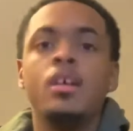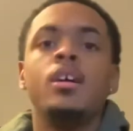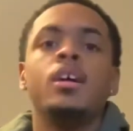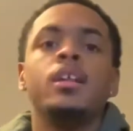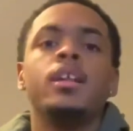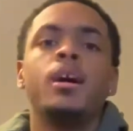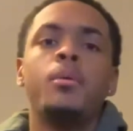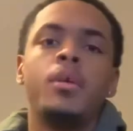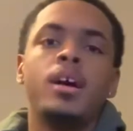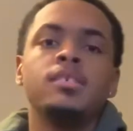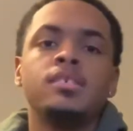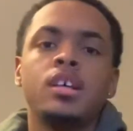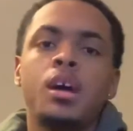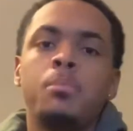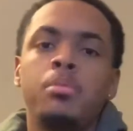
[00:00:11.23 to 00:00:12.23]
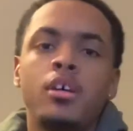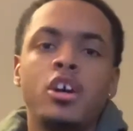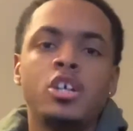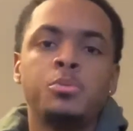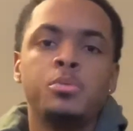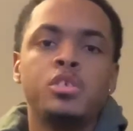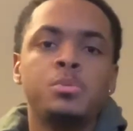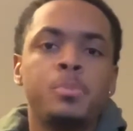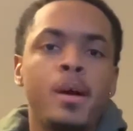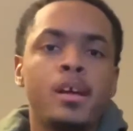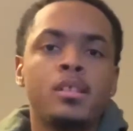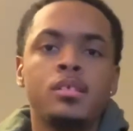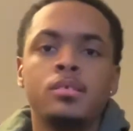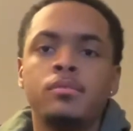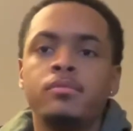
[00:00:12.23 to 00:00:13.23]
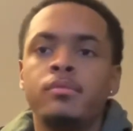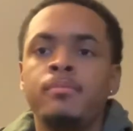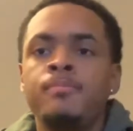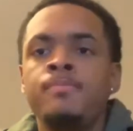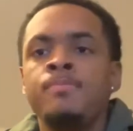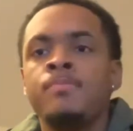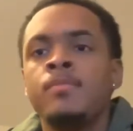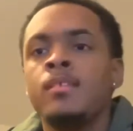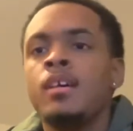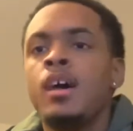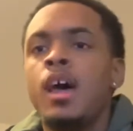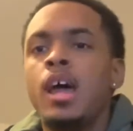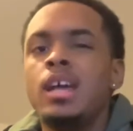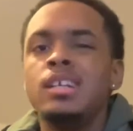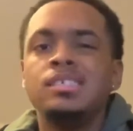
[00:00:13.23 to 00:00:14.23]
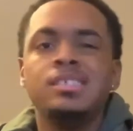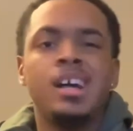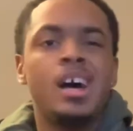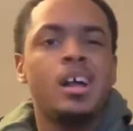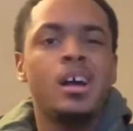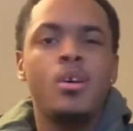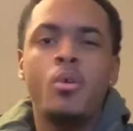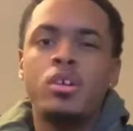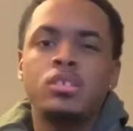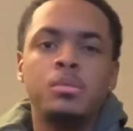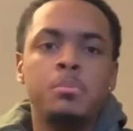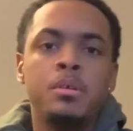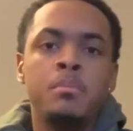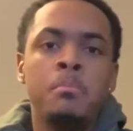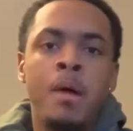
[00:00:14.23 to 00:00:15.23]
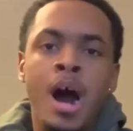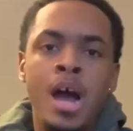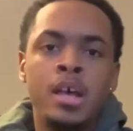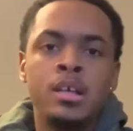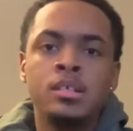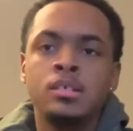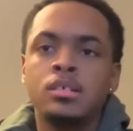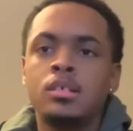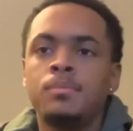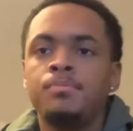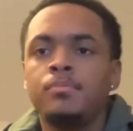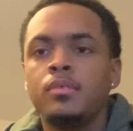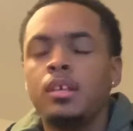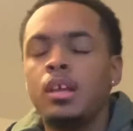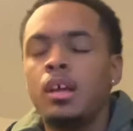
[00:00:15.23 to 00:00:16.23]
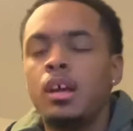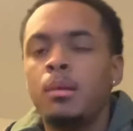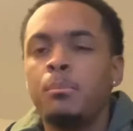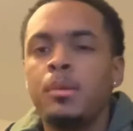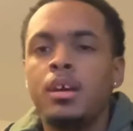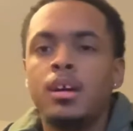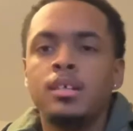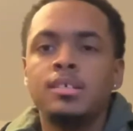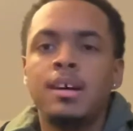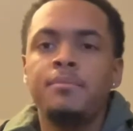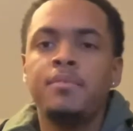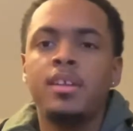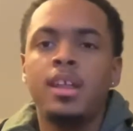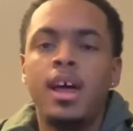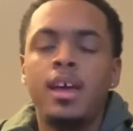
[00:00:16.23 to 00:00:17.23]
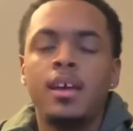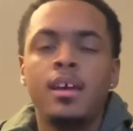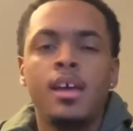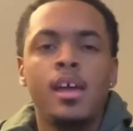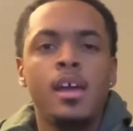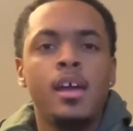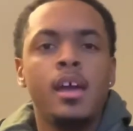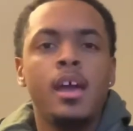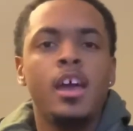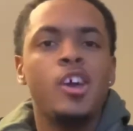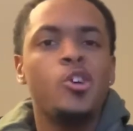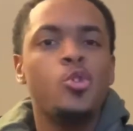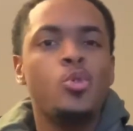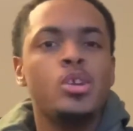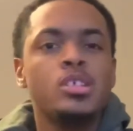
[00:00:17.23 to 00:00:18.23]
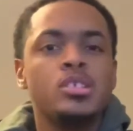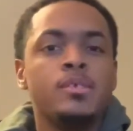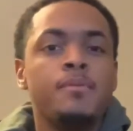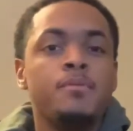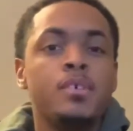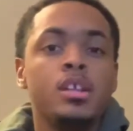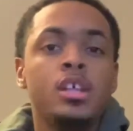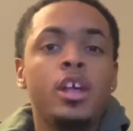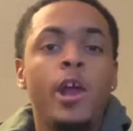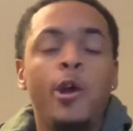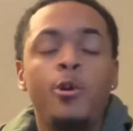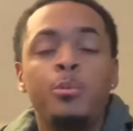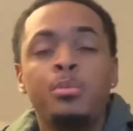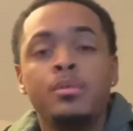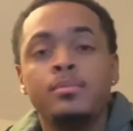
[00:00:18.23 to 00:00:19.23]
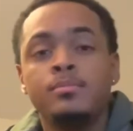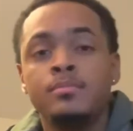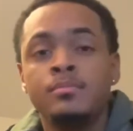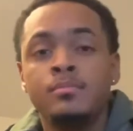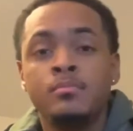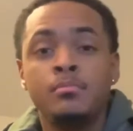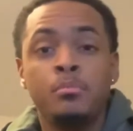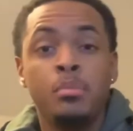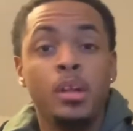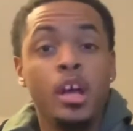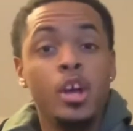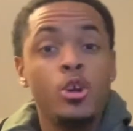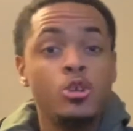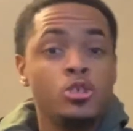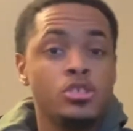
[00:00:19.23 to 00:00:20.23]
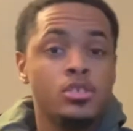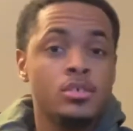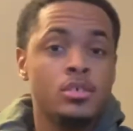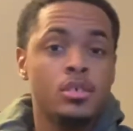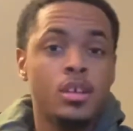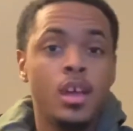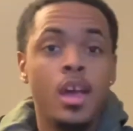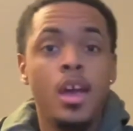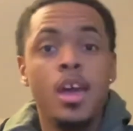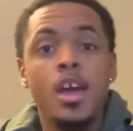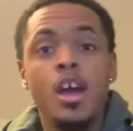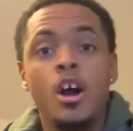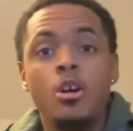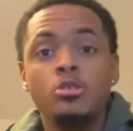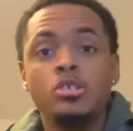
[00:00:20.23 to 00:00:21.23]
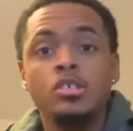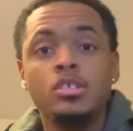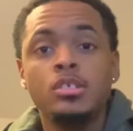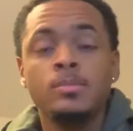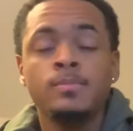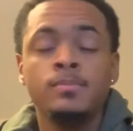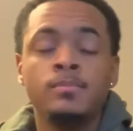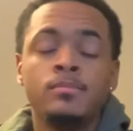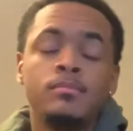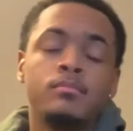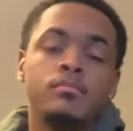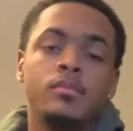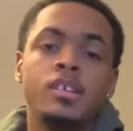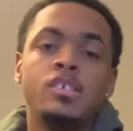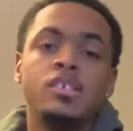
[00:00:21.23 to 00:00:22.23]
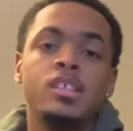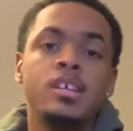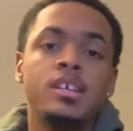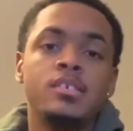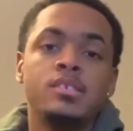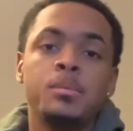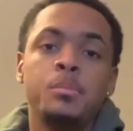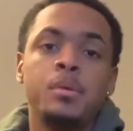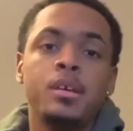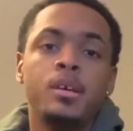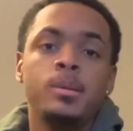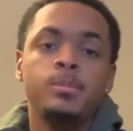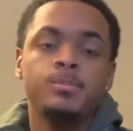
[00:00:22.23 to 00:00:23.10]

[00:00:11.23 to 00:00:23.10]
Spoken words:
Now, when I say a player's perspective, it's not going to be biased, because I feel like in order to fully help players and coaches, this needs to be